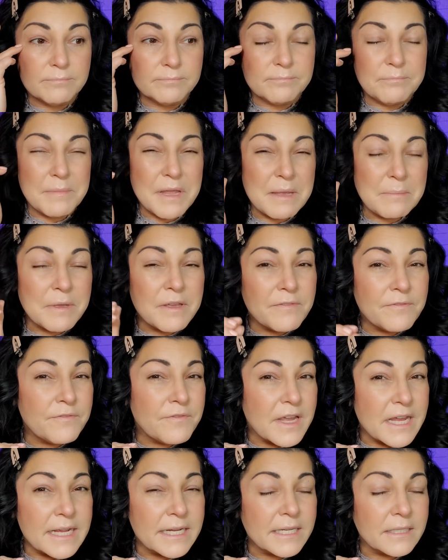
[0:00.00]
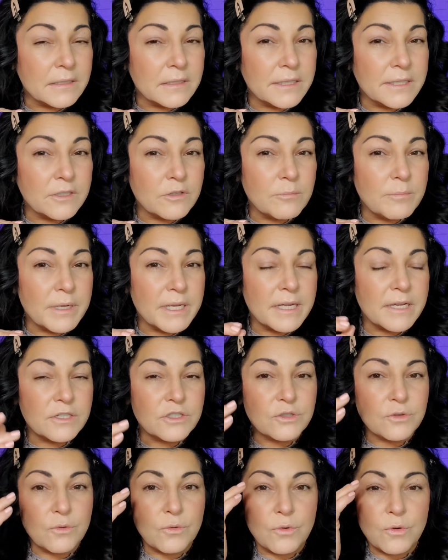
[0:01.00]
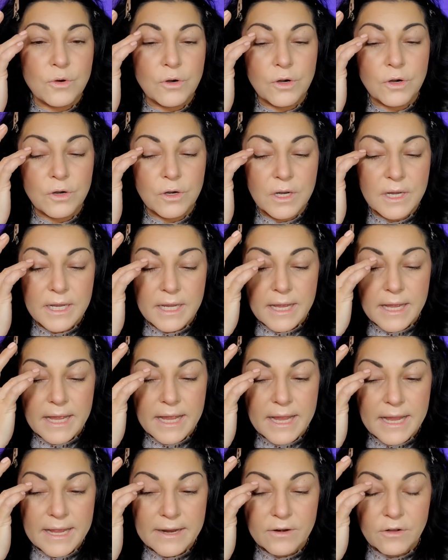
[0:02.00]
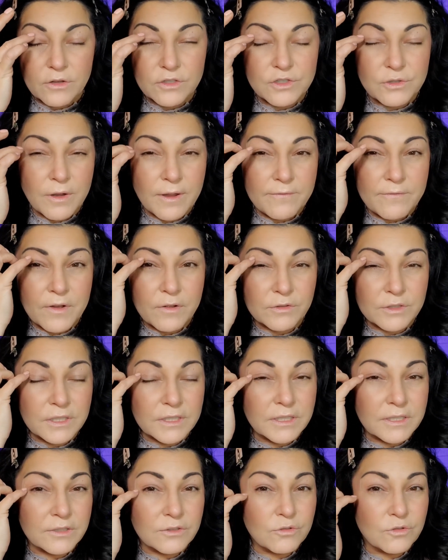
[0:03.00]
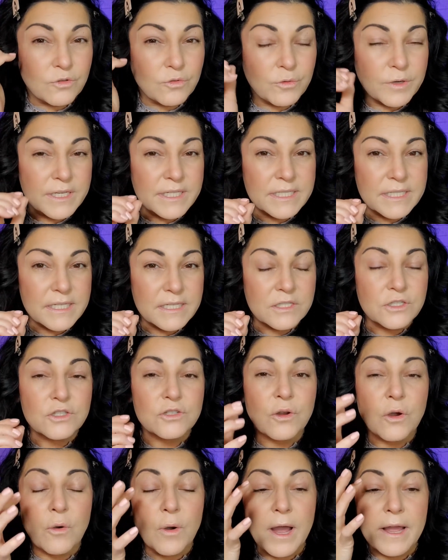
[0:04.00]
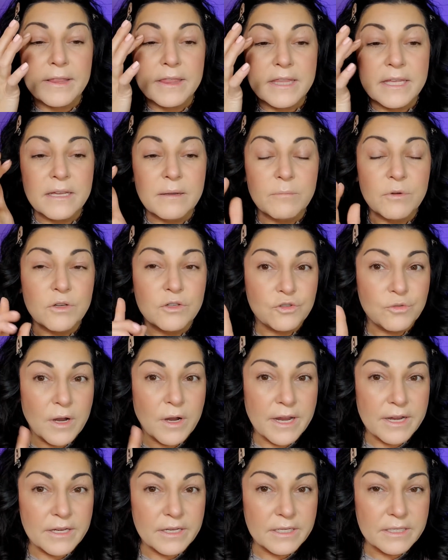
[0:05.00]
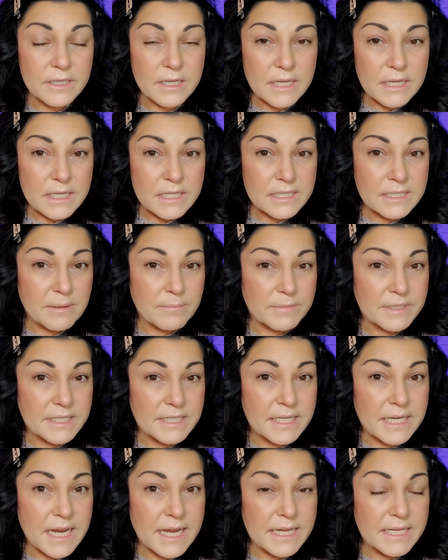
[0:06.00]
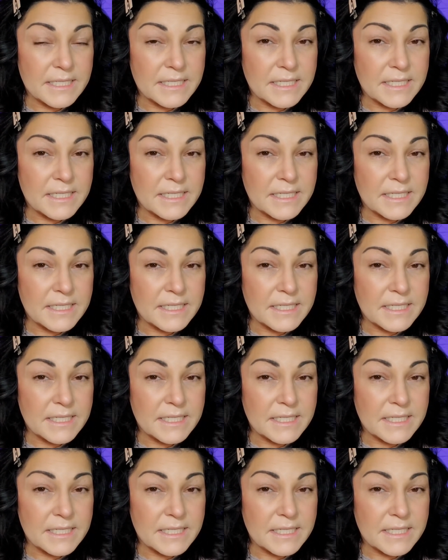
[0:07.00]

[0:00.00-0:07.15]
maybe fade a little bit, or and also I felt a little creasing, so I think I'm gonna try something today